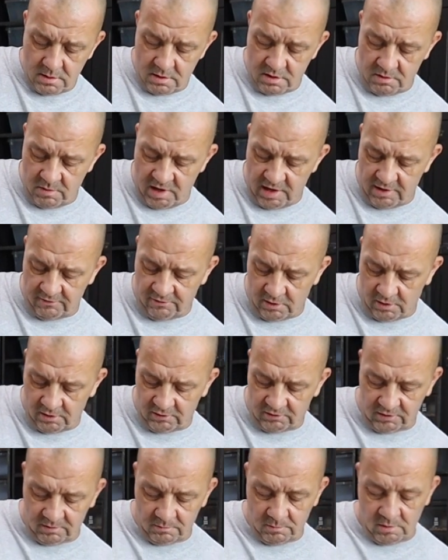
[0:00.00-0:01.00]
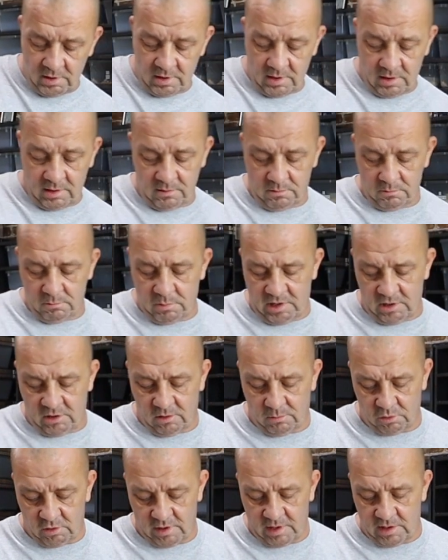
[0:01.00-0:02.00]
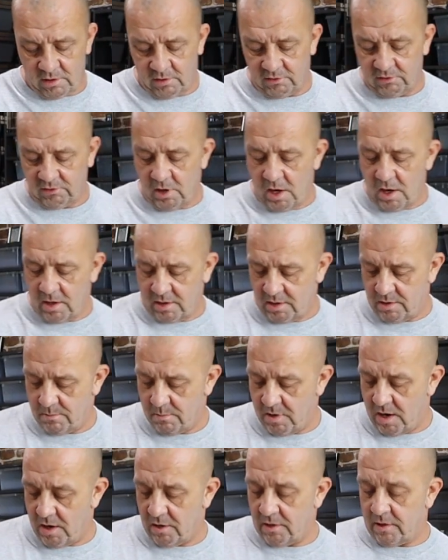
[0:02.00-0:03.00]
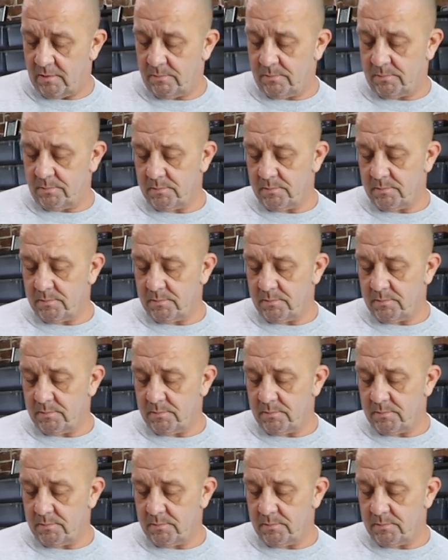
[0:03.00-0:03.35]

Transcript: You may have heard some uh, bigger breeders talking about it.